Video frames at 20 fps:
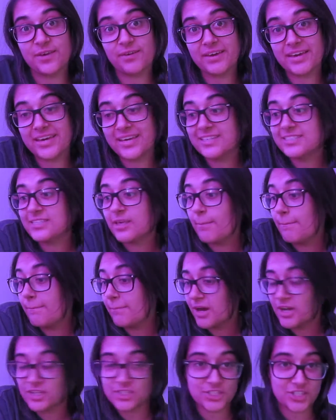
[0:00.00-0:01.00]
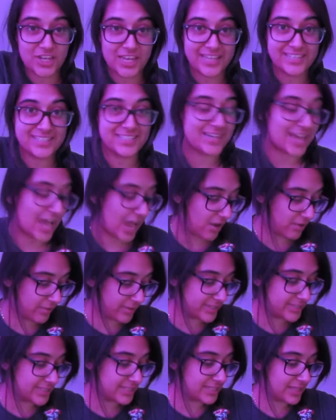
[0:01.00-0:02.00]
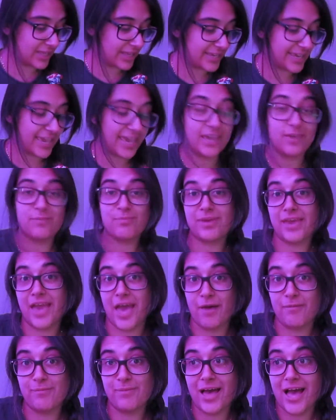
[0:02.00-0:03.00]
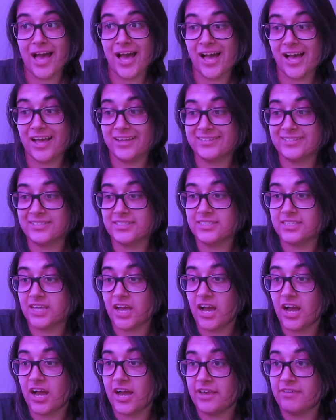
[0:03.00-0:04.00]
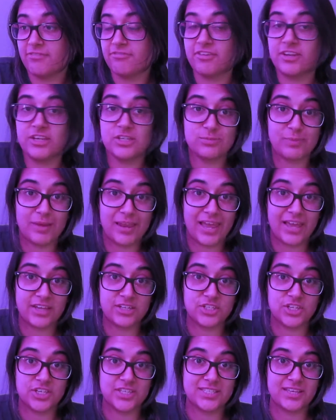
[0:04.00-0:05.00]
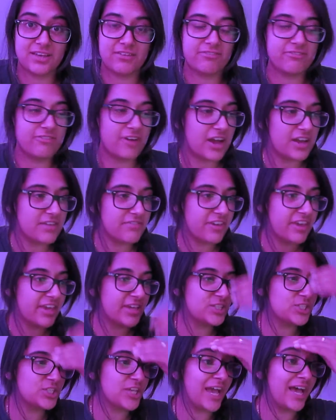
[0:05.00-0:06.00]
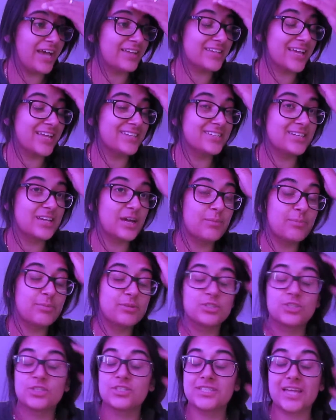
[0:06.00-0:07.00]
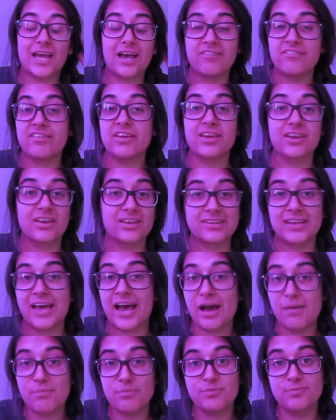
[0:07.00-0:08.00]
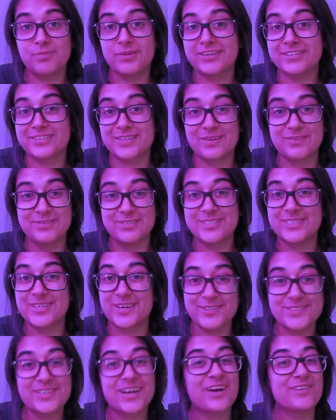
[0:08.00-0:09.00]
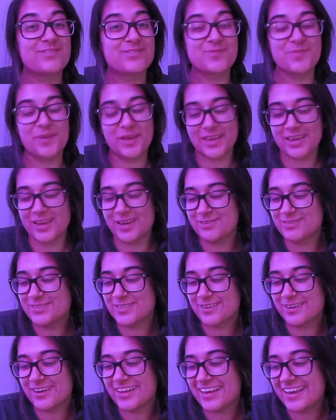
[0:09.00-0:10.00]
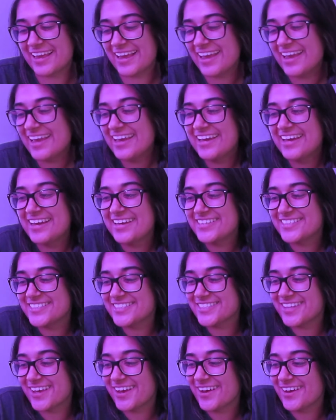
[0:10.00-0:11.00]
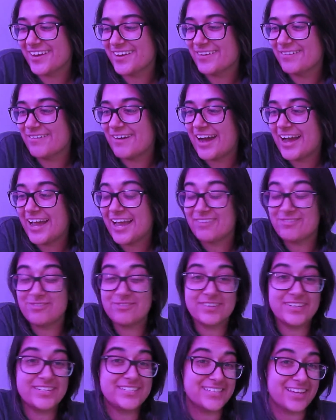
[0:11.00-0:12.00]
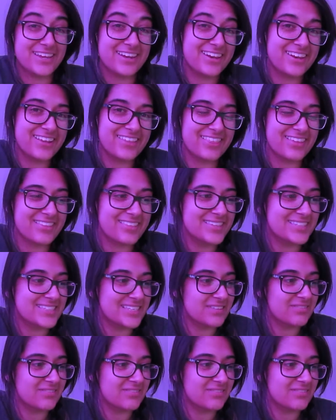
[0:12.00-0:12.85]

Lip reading: So it is much later now, it's like 8 p.m. and I finished my lectures at 5-ish and ended up just having a nap because I was so tired from waking up so early. So I haven't really done anything this